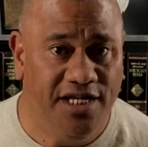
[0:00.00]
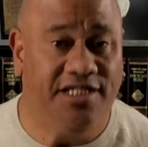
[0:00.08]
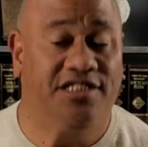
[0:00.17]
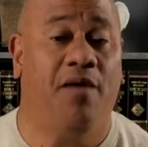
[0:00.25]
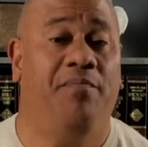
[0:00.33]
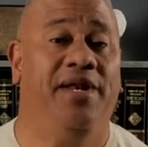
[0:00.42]

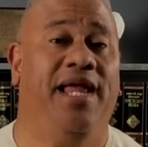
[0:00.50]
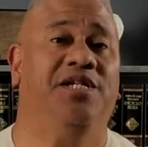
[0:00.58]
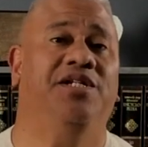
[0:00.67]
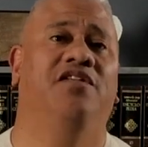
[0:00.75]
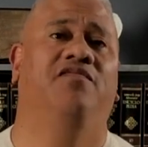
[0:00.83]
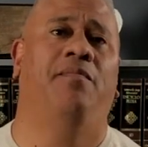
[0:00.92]
this
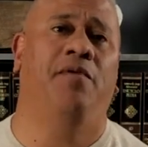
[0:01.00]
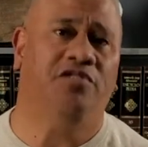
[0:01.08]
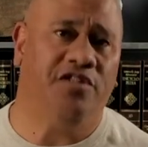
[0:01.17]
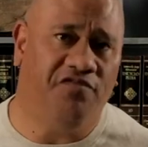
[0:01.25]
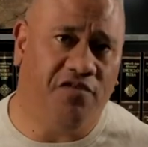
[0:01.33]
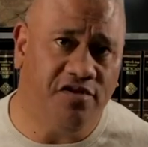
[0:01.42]
combination of
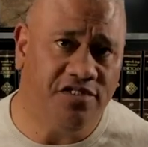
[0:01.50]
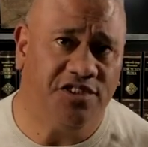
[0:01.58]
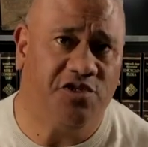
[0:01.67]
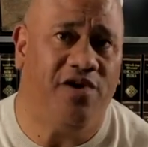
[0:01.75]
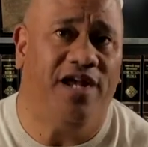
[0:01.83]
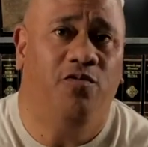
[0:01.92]
opposing
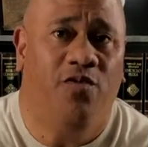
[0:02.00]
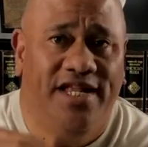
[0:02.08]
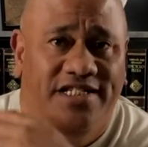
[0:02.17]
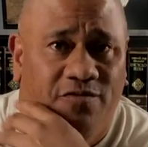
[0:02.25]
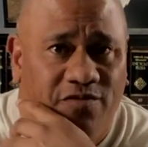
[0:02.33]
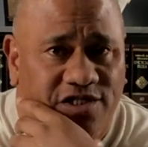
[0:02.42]
forces create
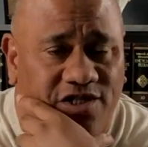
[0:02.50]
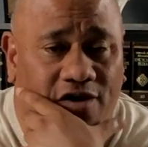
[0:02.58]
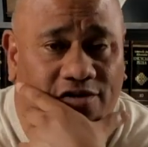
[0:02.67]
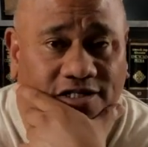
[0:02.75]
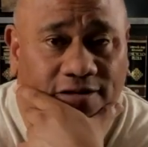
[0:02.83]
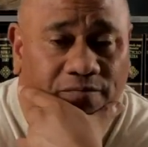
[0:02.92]
winds and
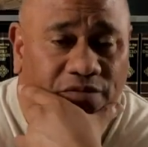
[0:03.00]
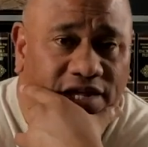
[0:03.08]
results